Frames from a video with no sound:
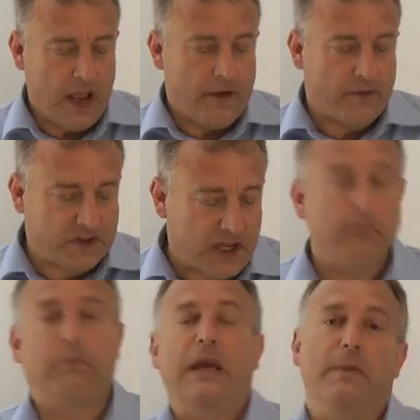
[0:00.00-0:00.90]
For
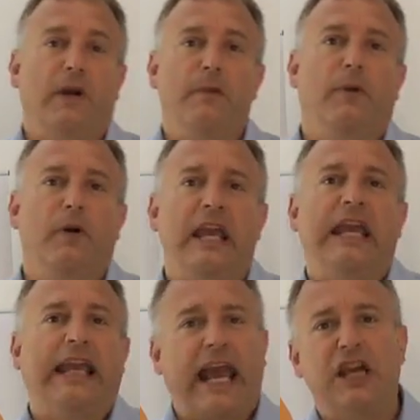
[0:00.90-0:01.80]
some people, employee
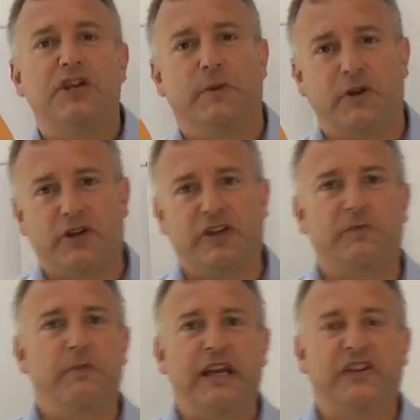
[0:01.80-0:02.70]
engagement
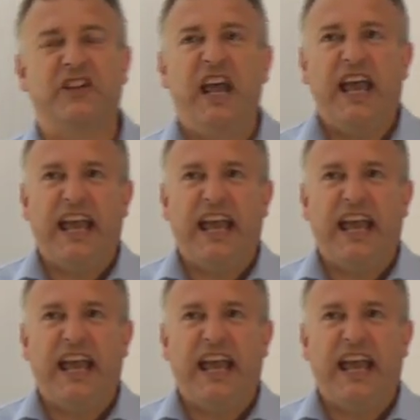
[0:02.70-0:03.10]
just means